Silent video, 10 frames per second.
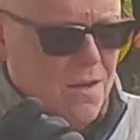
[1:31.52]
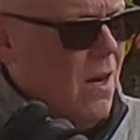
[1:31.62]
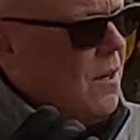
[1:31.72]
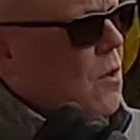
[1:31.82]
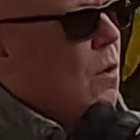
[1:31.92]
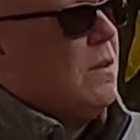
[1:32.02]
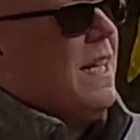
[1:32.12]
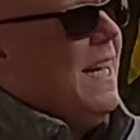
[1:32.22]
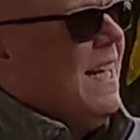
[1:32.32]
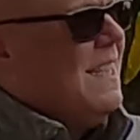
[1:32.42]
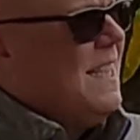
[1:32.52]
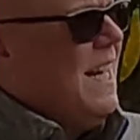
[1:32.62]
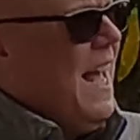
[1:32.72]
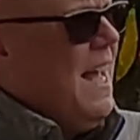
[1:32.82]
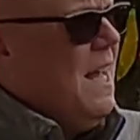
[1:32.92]
On a cold day like
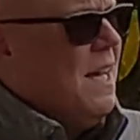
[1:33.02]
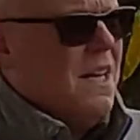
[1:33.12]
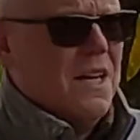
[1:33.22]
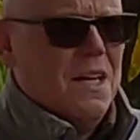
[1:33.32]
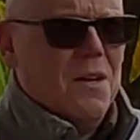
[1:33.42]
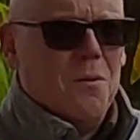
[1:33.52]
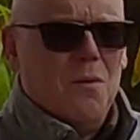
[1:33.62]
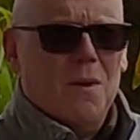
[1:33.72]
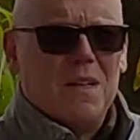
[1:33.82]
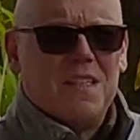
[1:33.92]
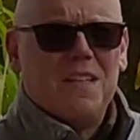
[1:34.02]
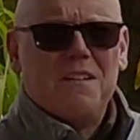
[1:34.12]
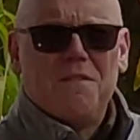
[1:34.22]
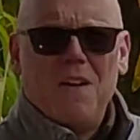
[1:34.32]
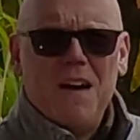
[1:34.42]
today, where it's
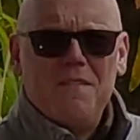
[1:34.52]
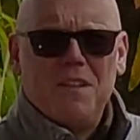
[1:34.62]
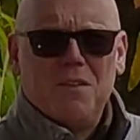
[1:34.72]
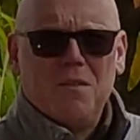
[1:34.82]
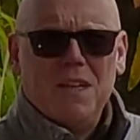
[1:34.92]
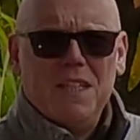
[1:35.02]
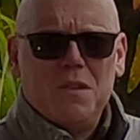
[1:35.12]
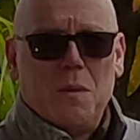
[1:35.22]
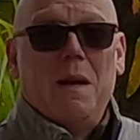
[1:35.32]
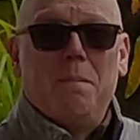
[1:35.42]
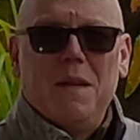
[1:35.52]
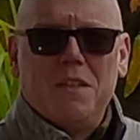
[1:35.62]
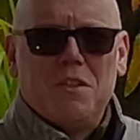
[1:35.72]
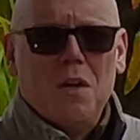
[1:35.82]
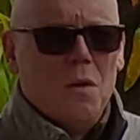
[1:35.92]
under 5 degrees, we had a bit
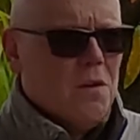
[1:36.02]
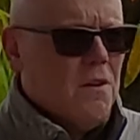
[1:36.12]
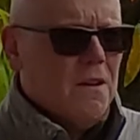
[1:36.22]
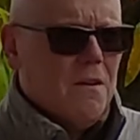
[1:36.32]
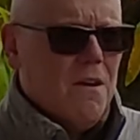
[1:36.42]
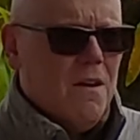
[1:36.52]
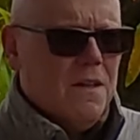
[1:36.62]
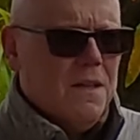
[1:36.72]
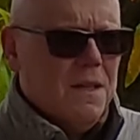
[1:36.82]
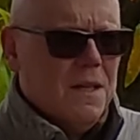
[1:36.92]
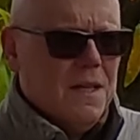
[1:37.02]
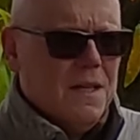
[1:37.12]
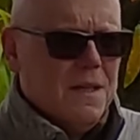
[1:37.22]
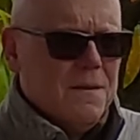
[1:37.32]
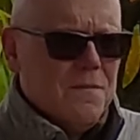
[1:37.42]
of snow earlier on,
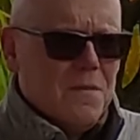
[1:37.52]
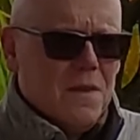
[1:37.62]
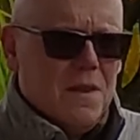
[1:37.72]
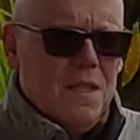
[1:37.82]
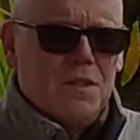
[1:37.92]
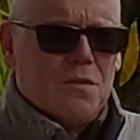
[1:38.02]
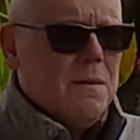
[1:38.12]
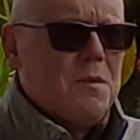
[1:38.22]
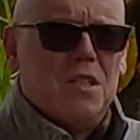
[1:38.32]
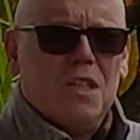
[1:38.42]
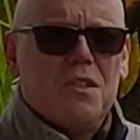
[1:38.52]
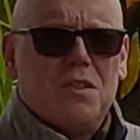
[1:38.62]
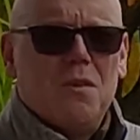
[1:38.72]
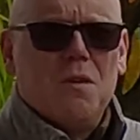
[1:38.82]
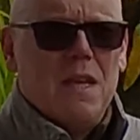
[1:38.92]
these grips just
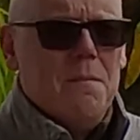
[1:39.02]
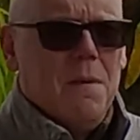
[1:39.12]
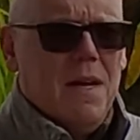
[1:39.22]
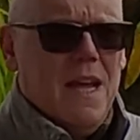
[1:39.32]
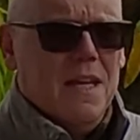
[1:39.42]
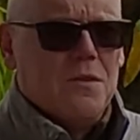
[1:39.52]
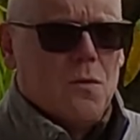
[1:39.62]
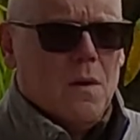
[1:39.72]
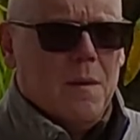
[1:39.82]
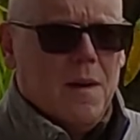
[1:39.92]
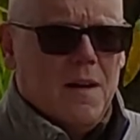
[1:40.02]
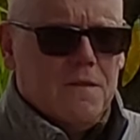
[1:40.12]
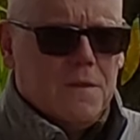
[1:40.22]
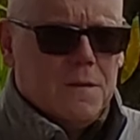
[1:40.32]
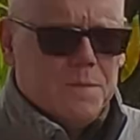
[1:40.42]
don't keep my hands warm enough.